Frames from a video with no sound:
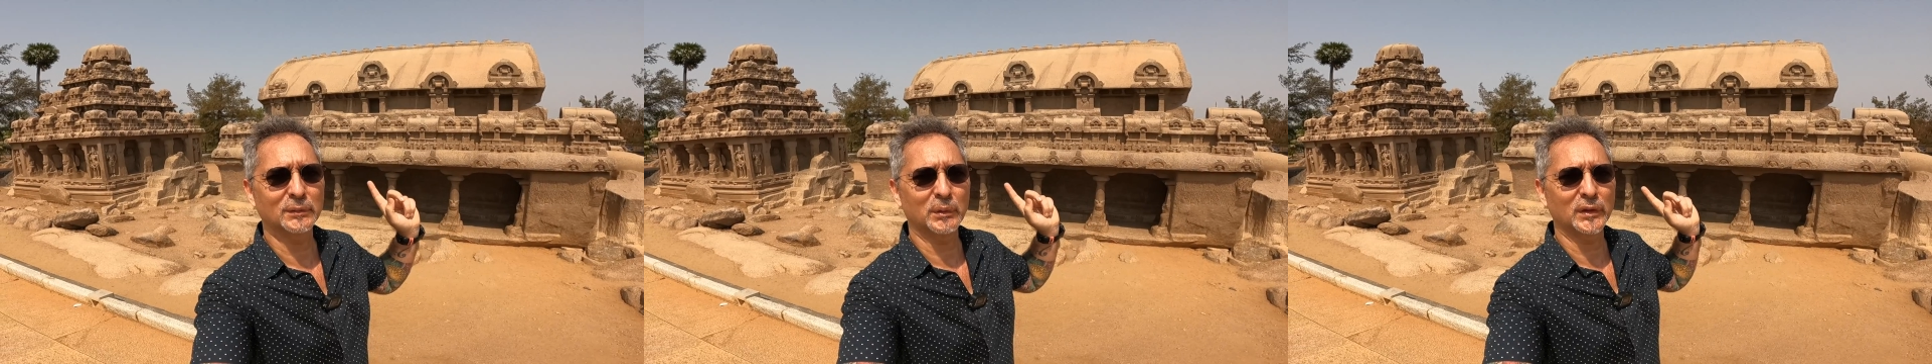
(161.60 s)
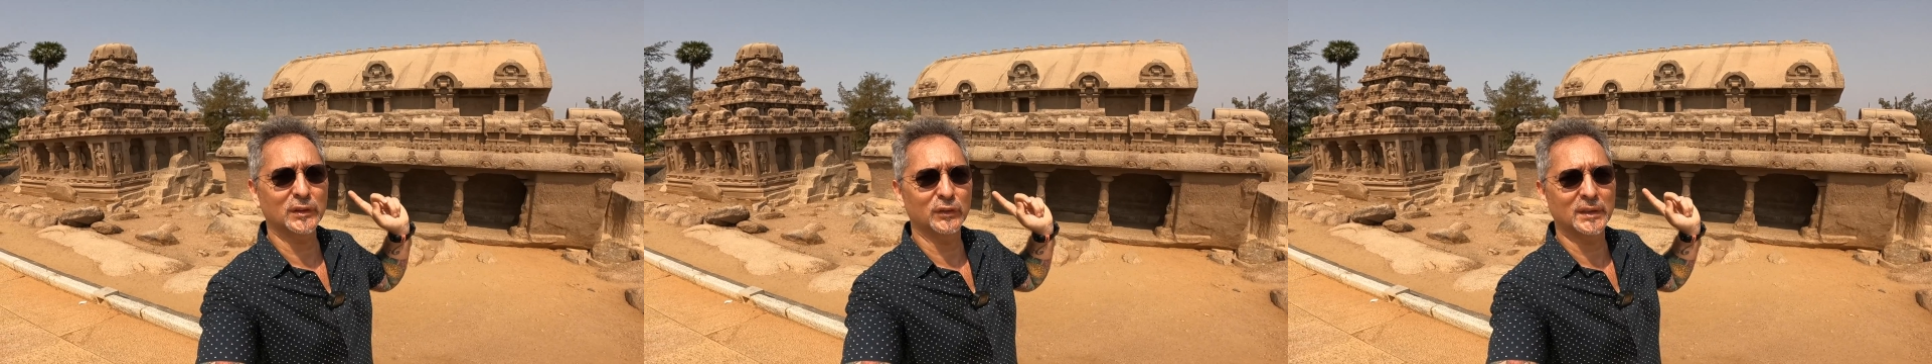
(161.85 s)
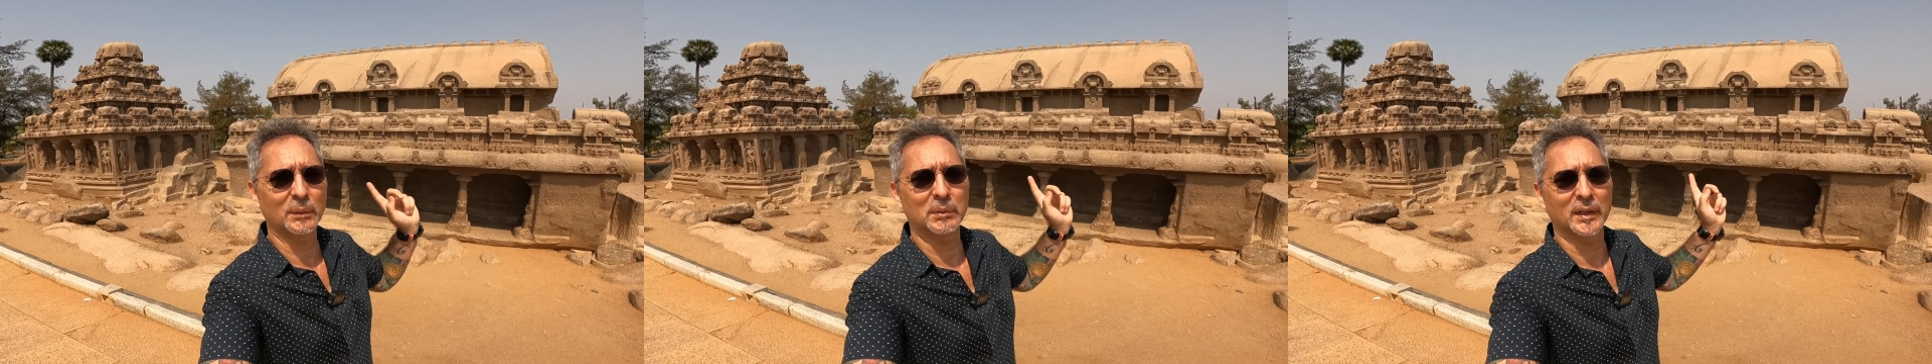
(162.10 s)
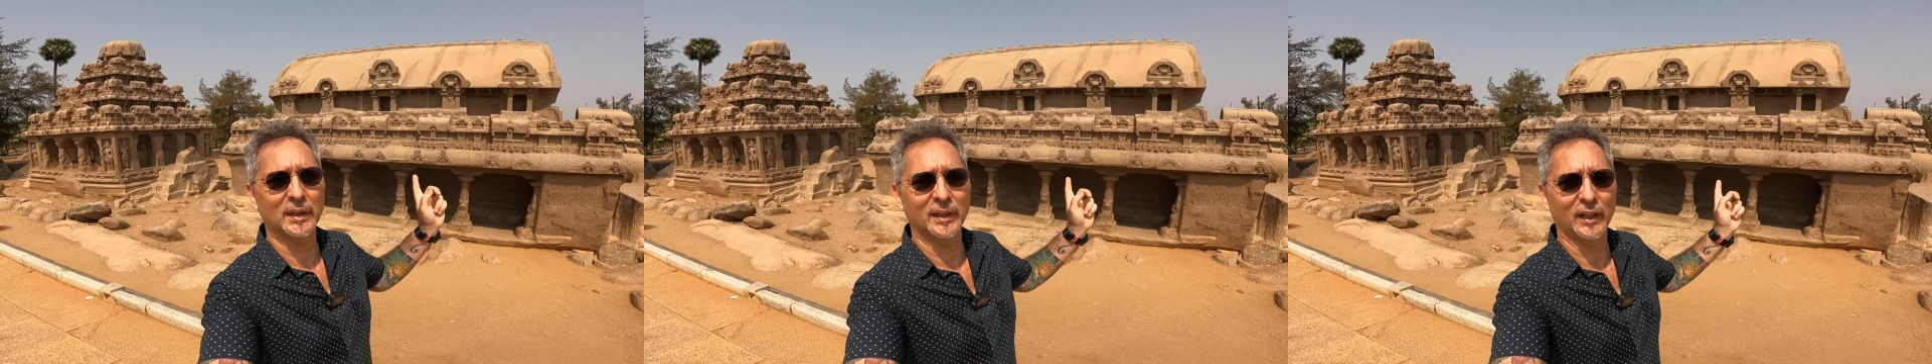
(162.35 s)
is supposed to
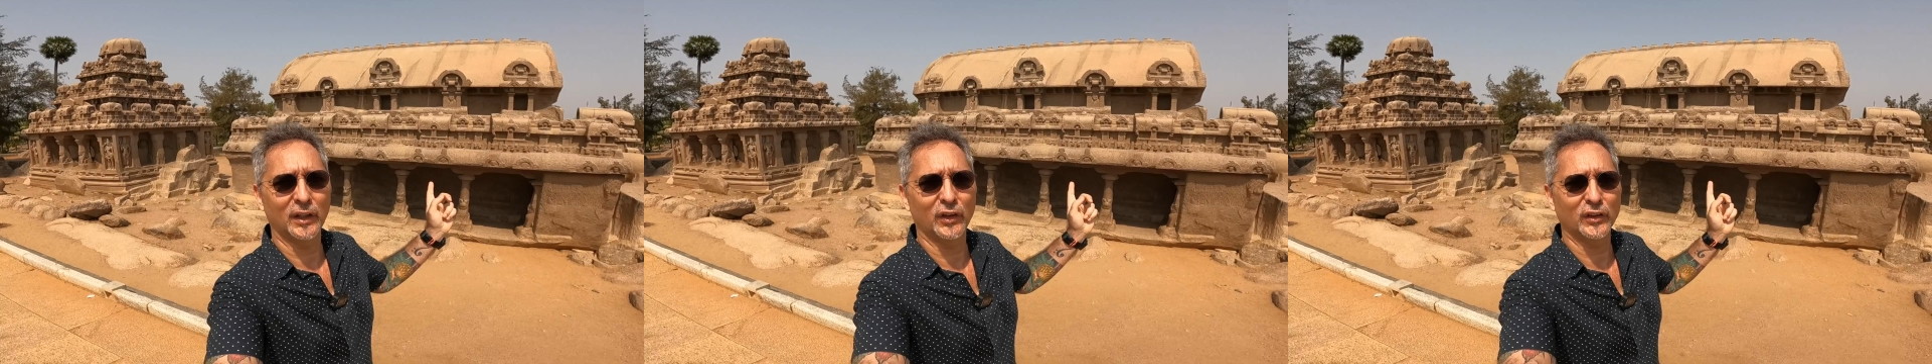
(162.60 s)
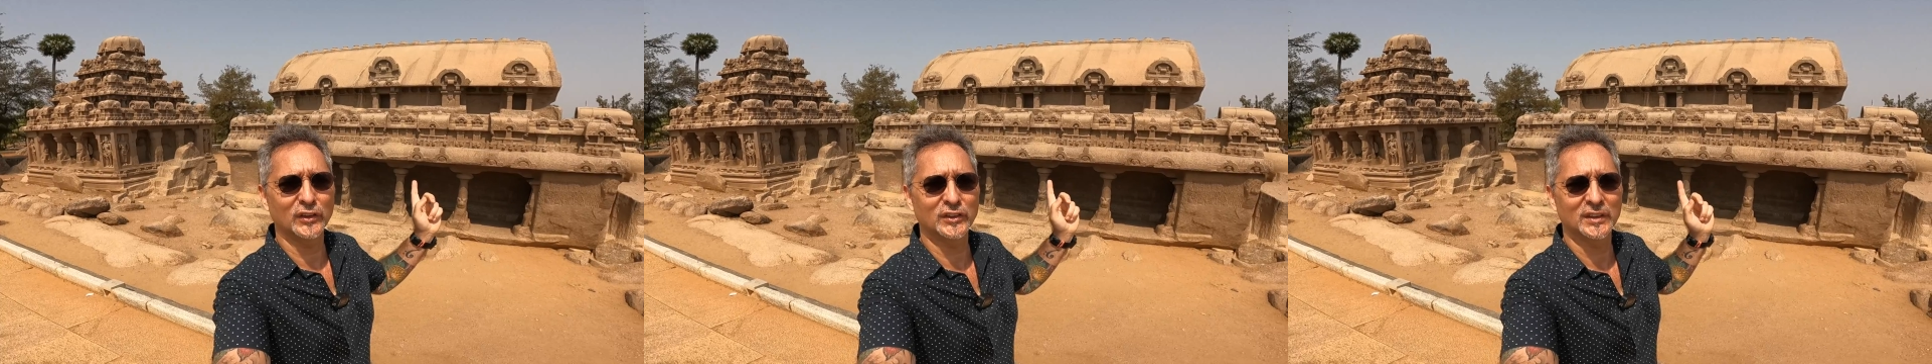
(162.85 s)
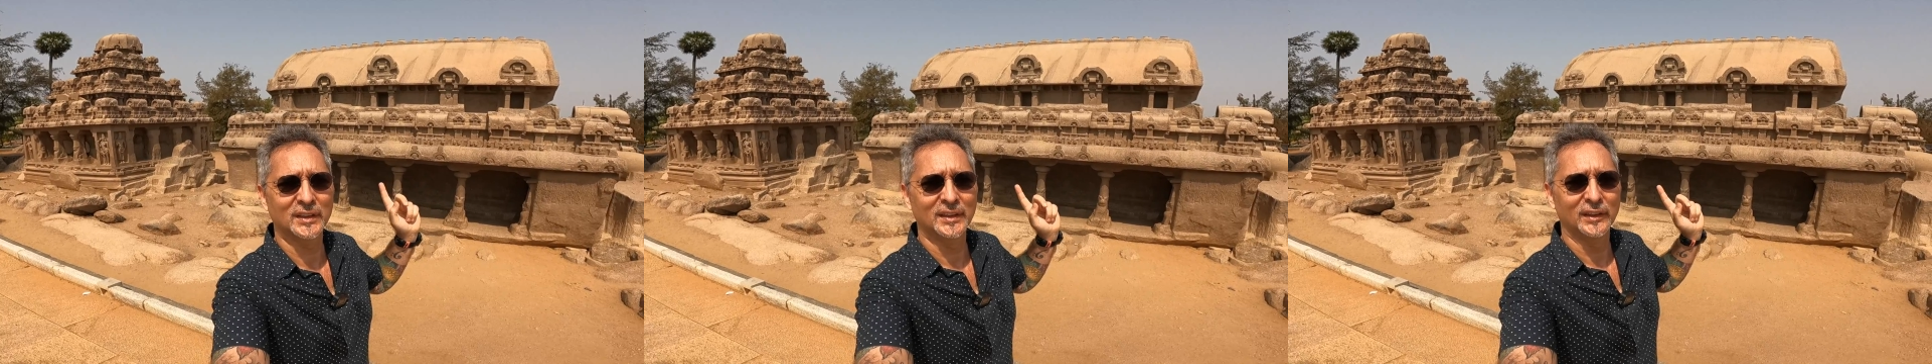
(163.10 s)
resemble a large